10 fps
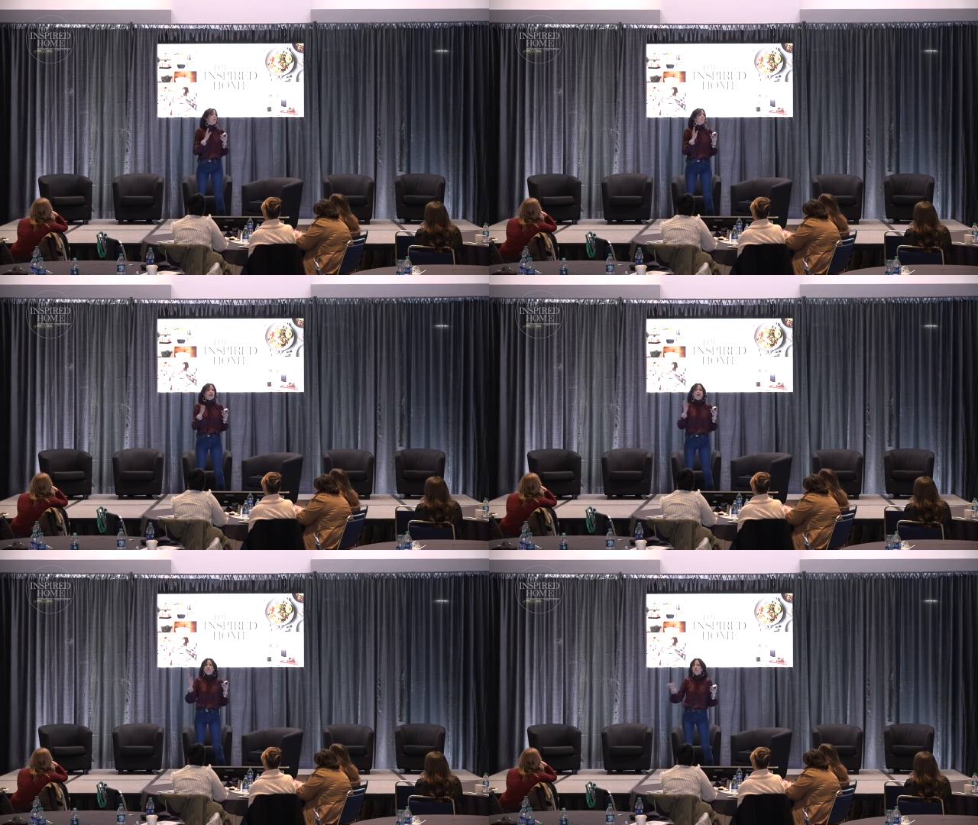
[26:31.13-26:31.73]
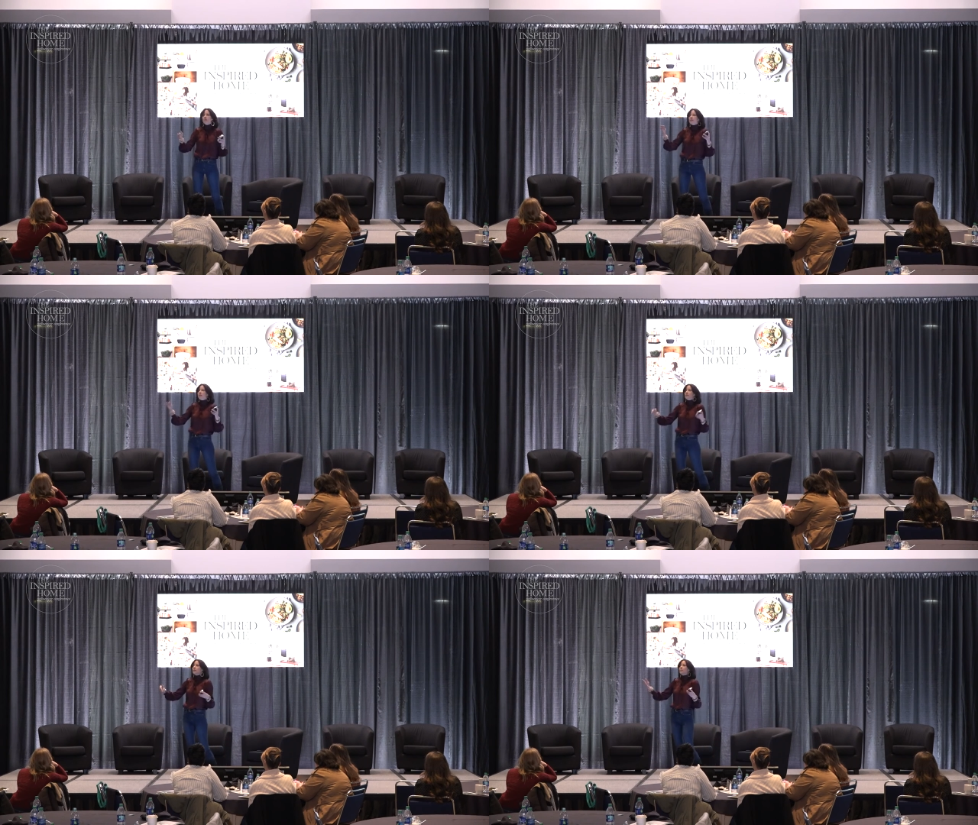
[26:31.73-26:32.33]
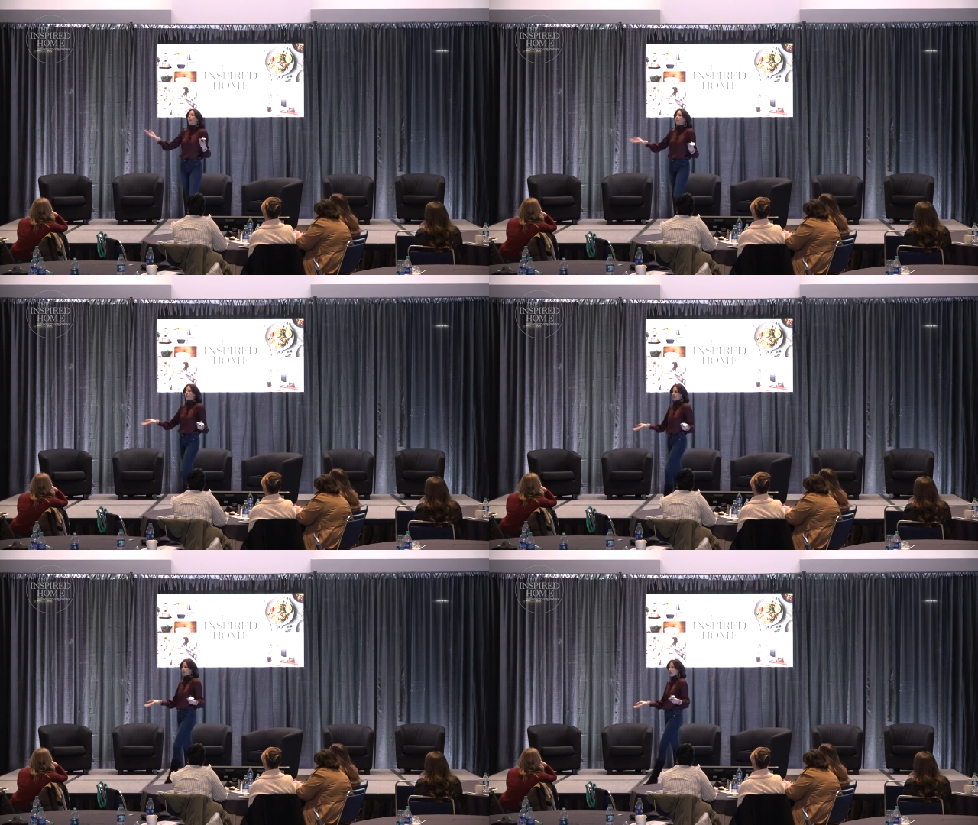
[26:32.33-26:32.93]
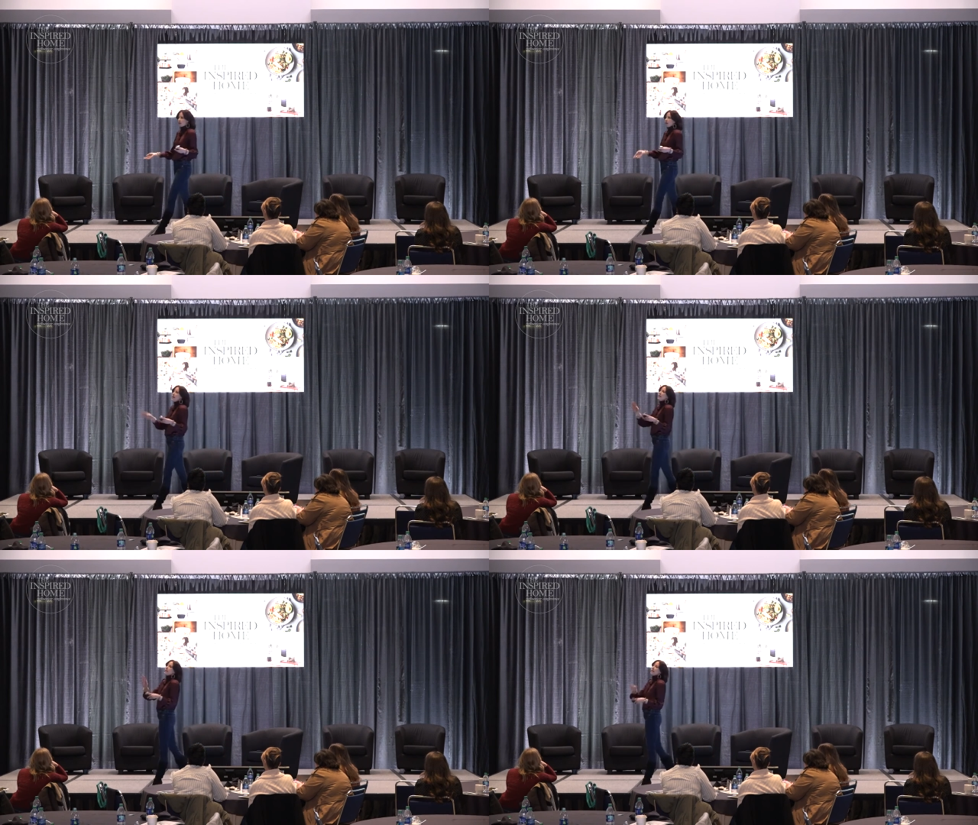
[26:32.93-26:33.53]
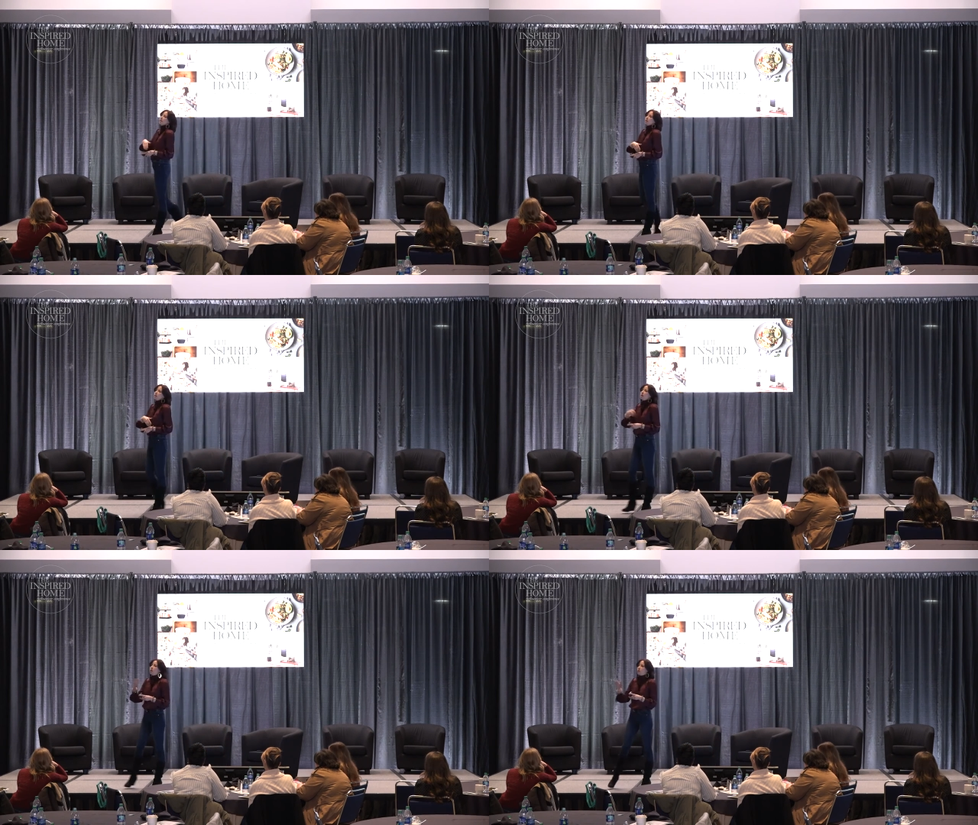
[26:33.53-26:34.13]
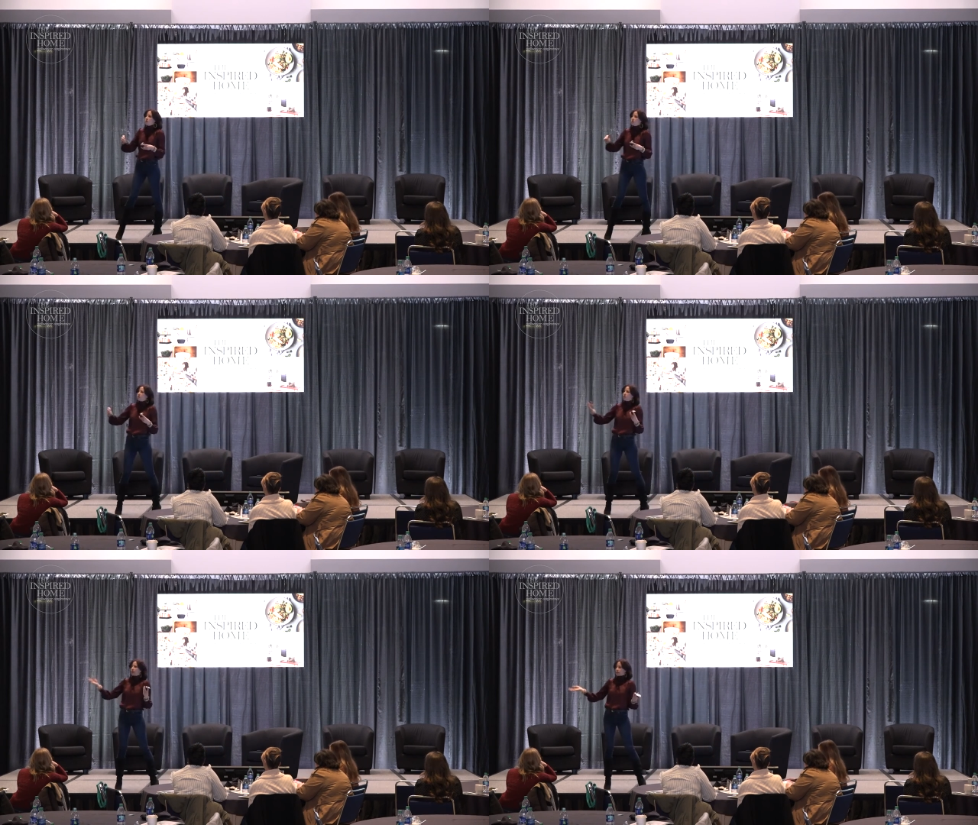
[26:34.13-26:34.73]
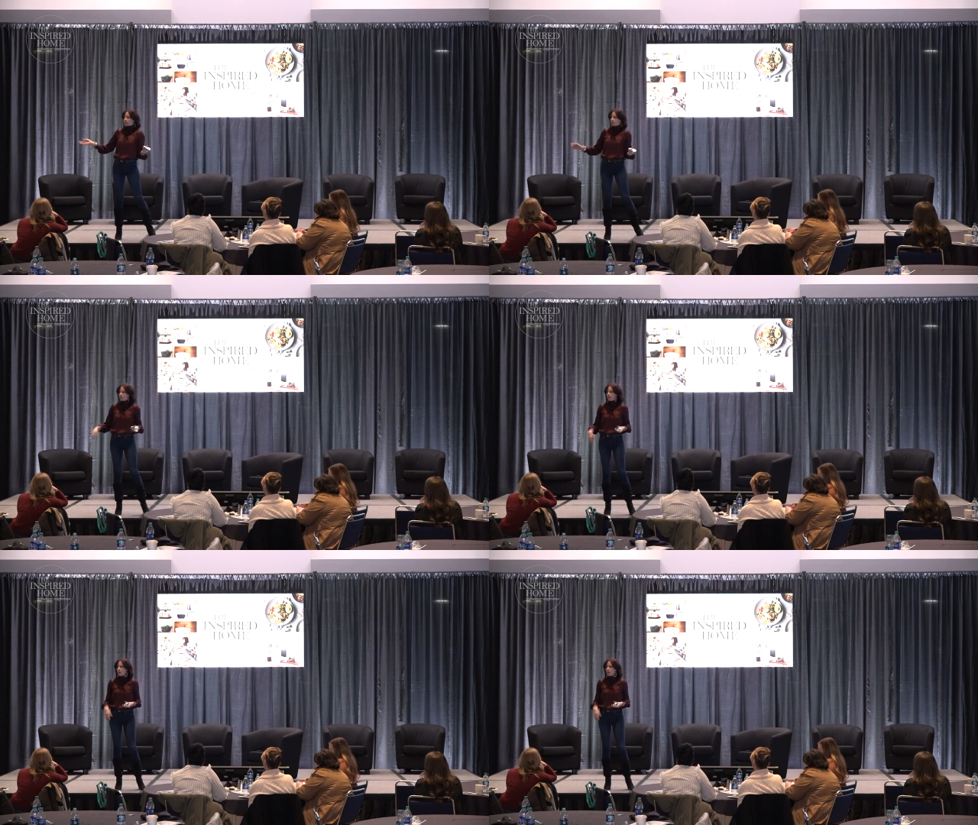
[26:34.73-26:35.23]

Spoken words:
No face is visible, so there are no lips to read.